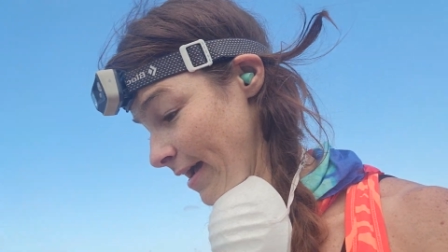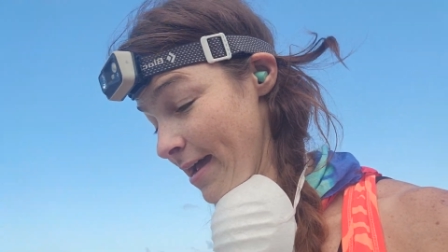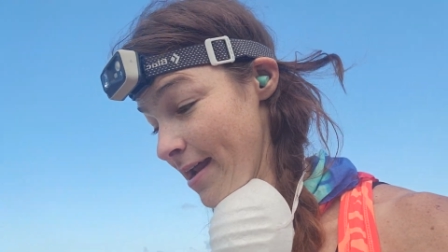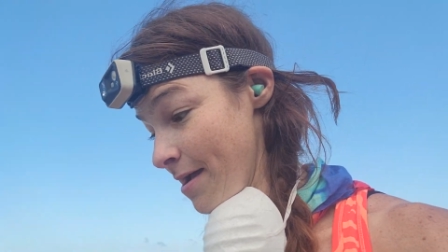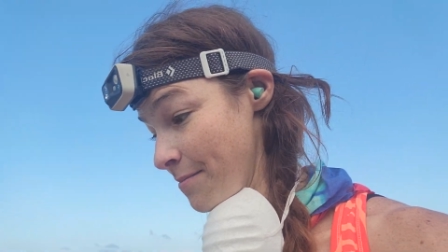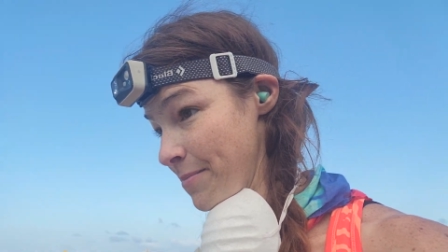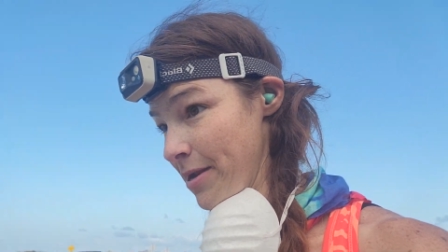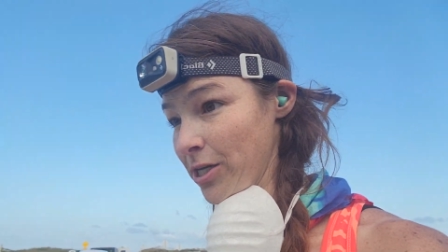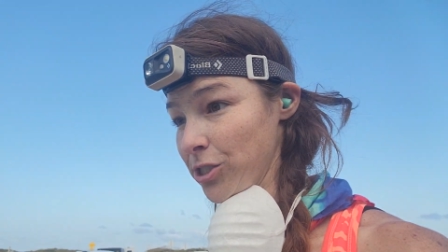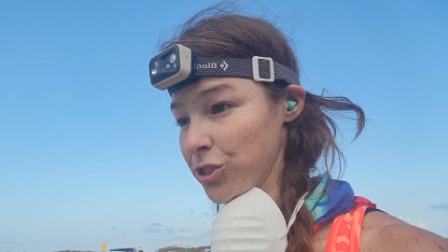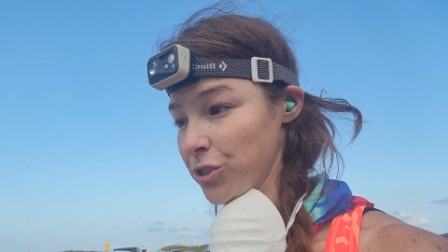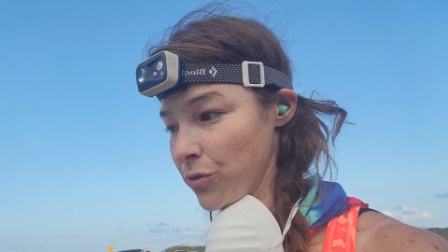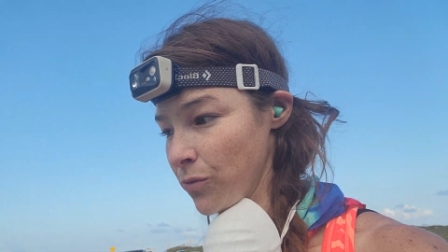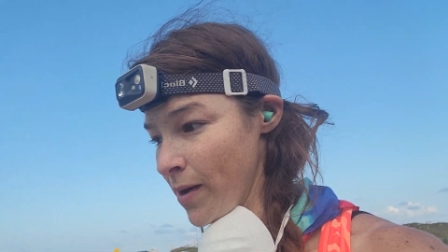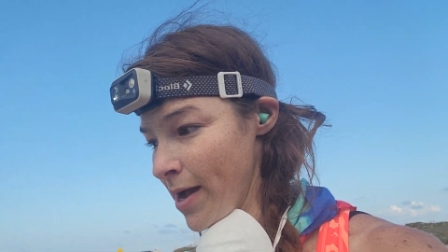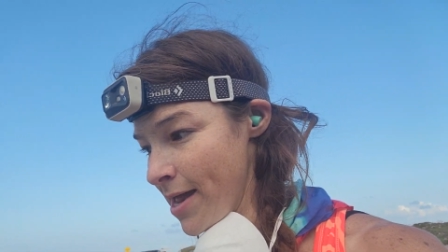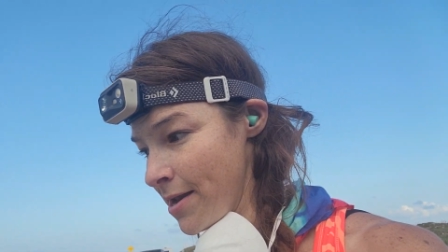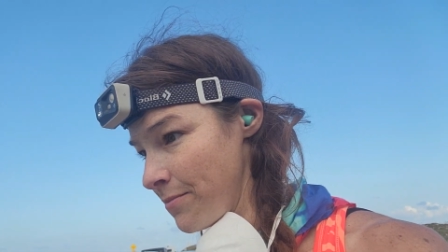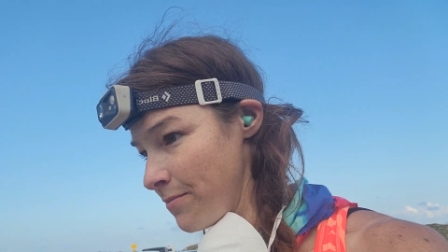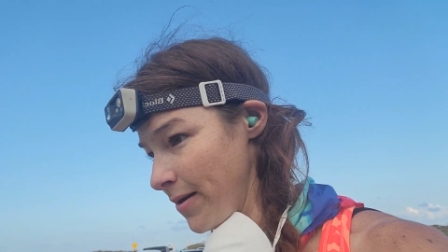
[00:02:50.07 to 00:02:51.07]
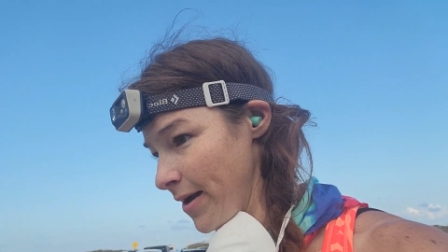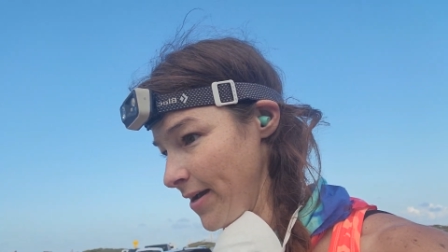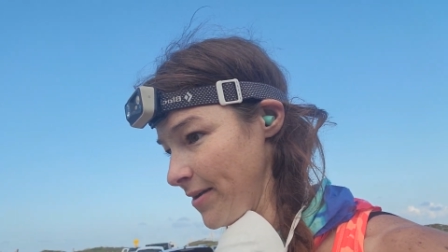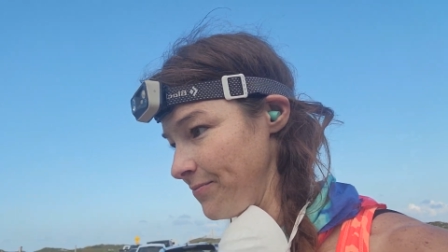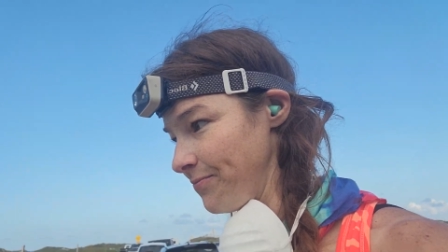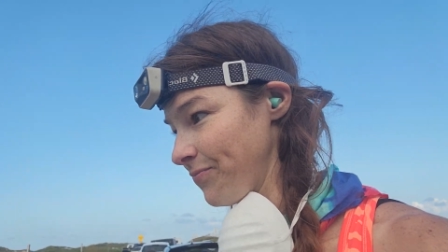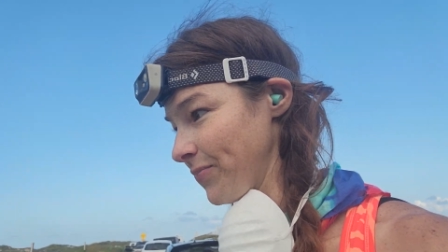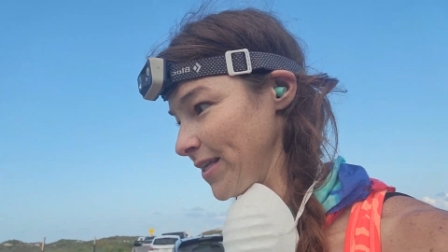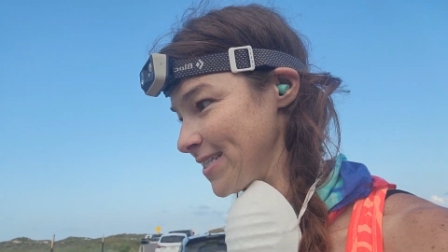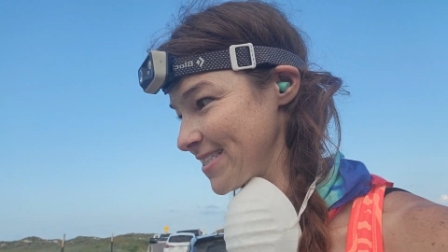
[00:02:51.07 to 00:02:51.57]
I, am not sure when, but
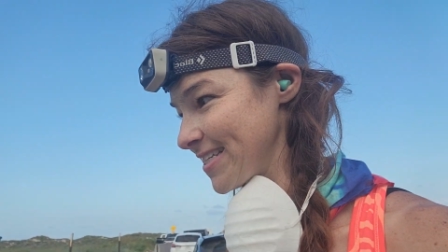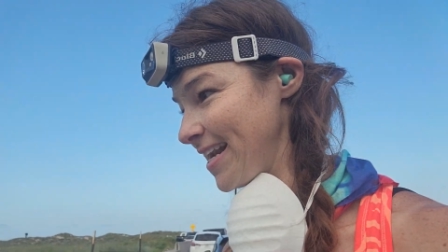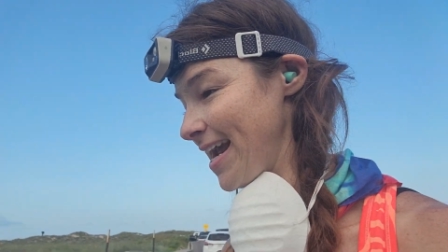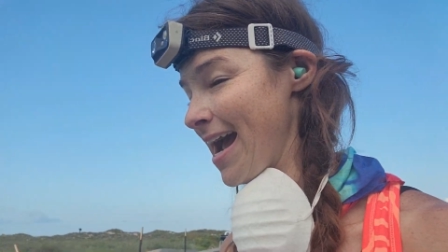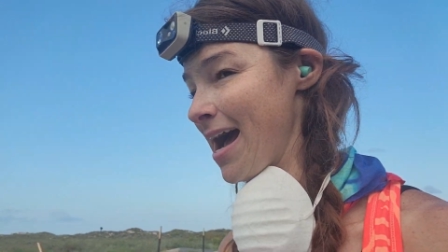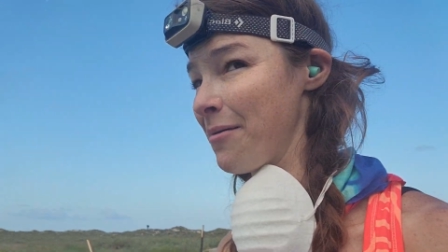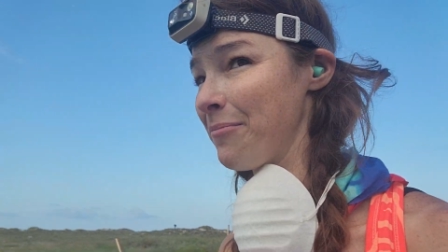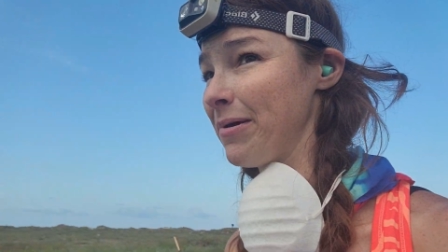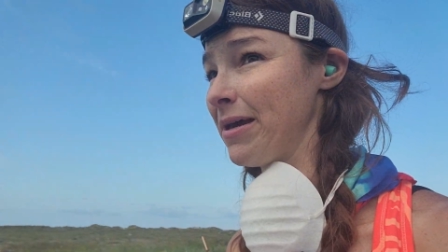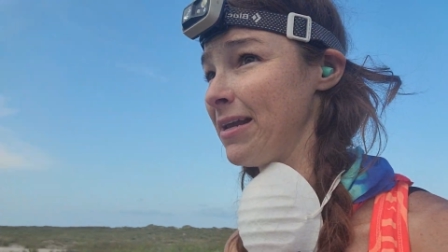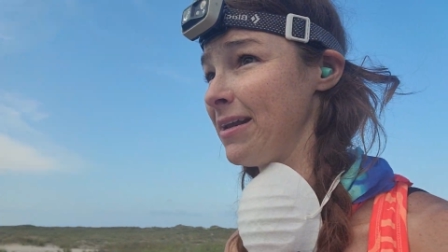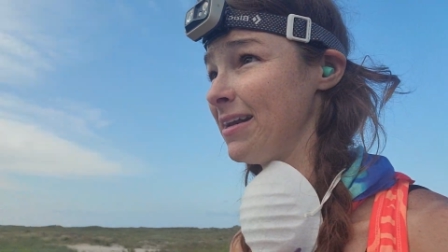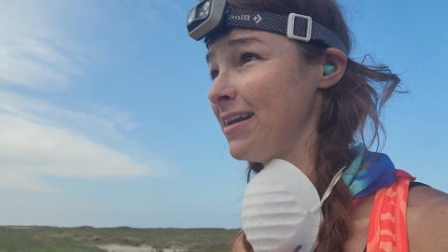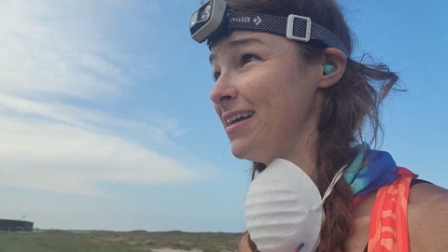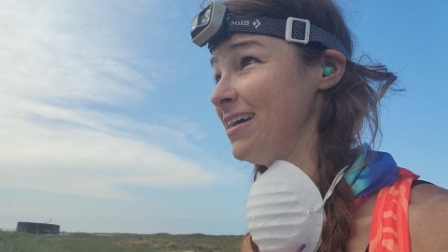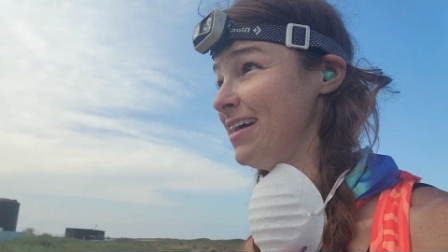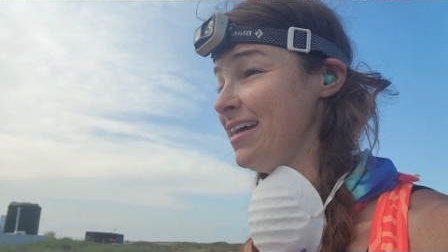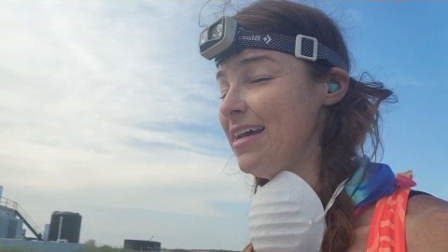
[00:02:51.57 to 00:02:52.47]
it's gonna happen.